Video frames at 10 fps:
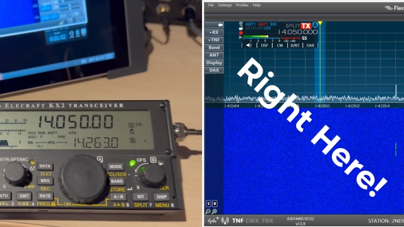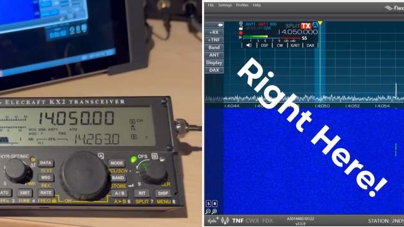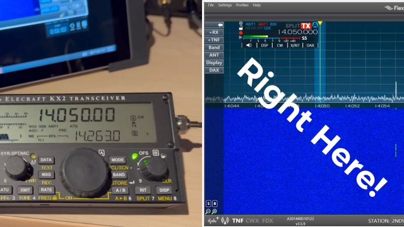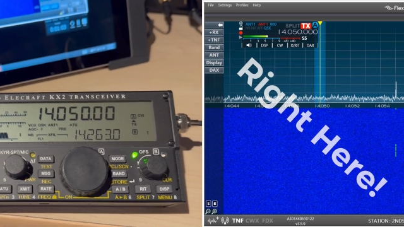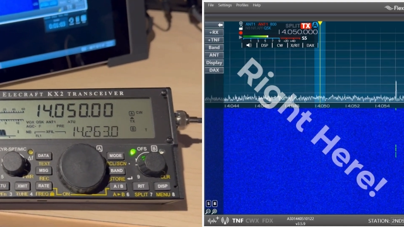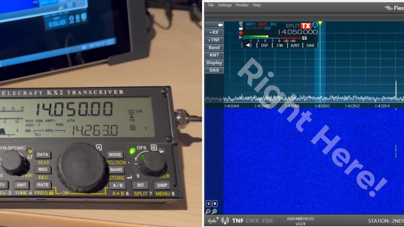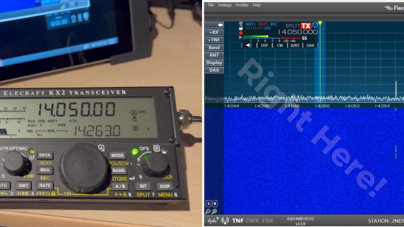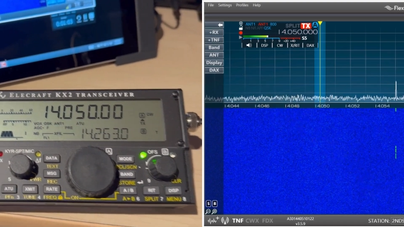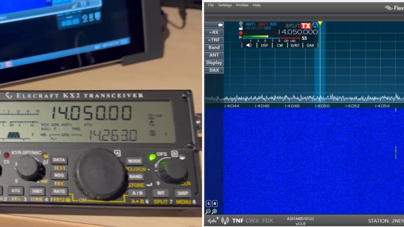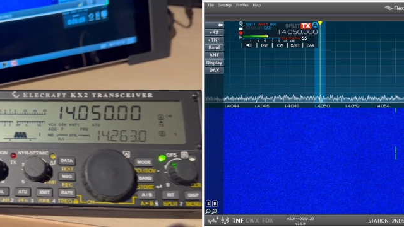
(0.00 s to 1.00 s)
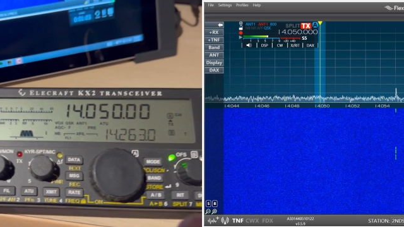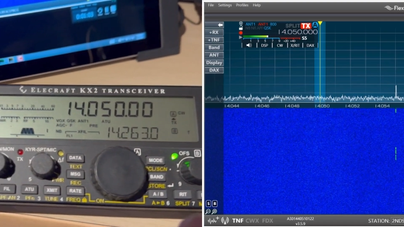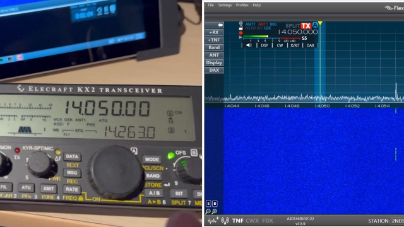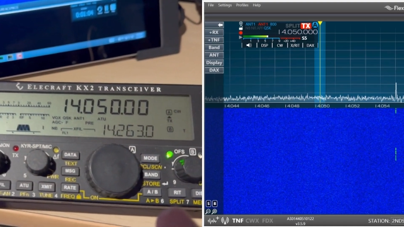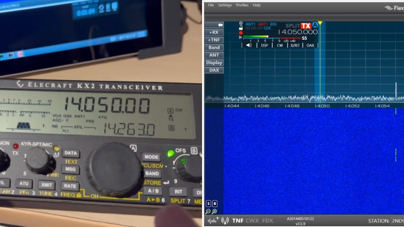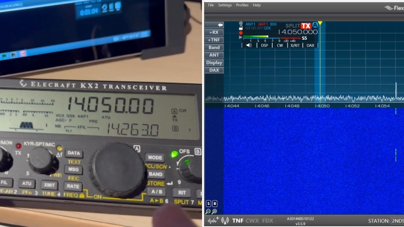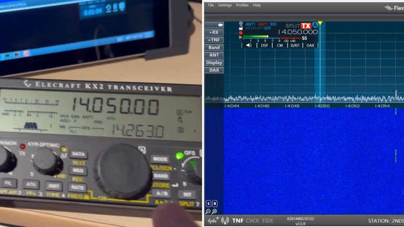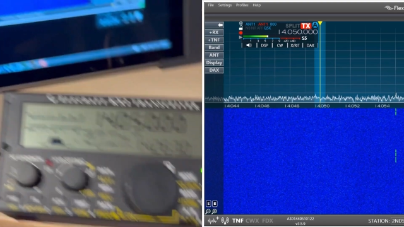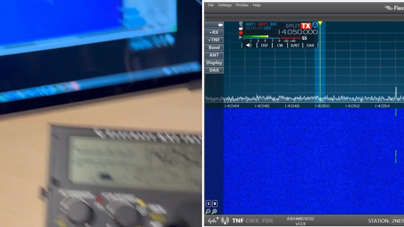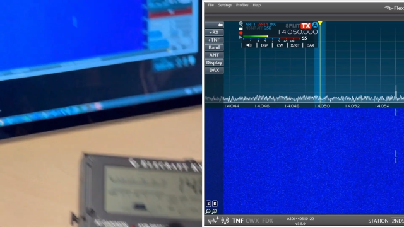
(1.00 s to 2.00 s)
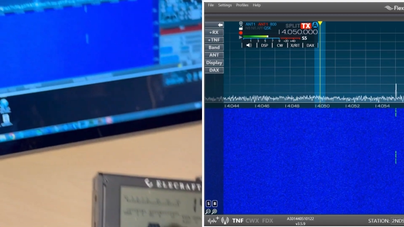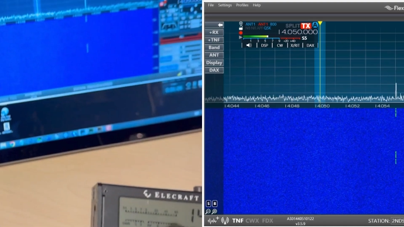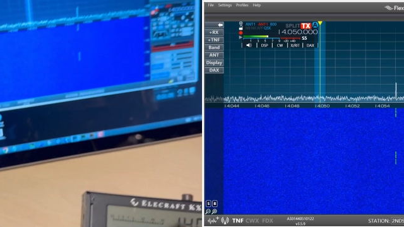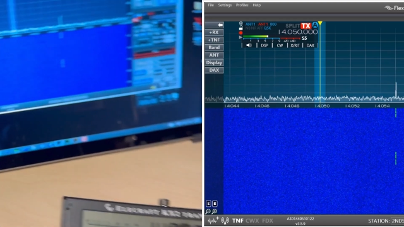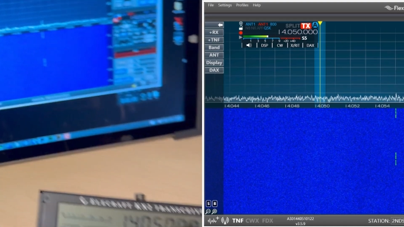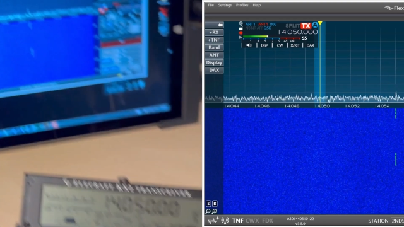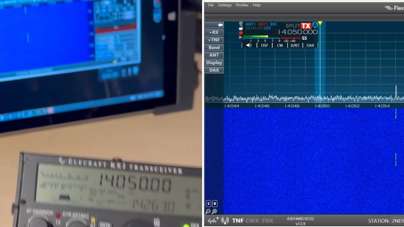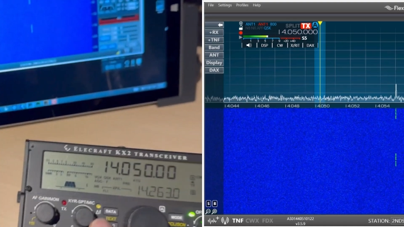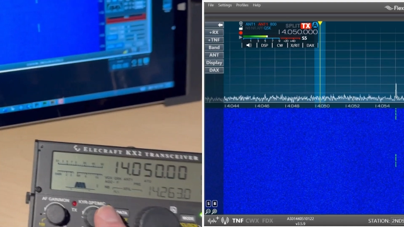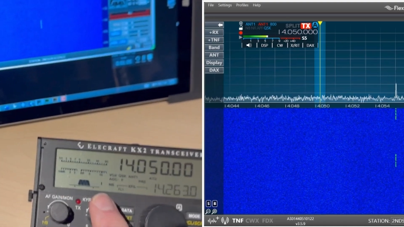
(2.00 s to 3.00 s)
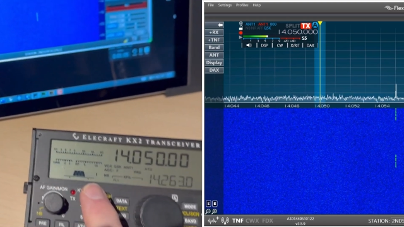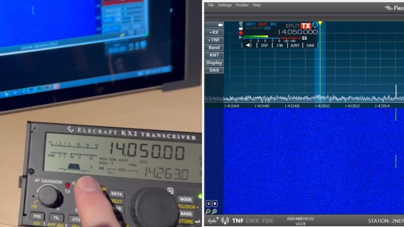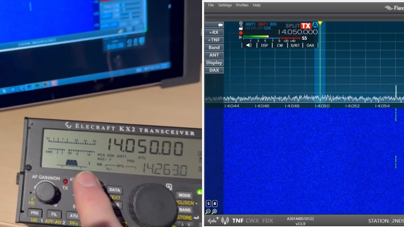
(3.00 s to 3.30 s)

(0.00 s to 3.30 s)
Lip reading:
Nobody's mouth can be seen.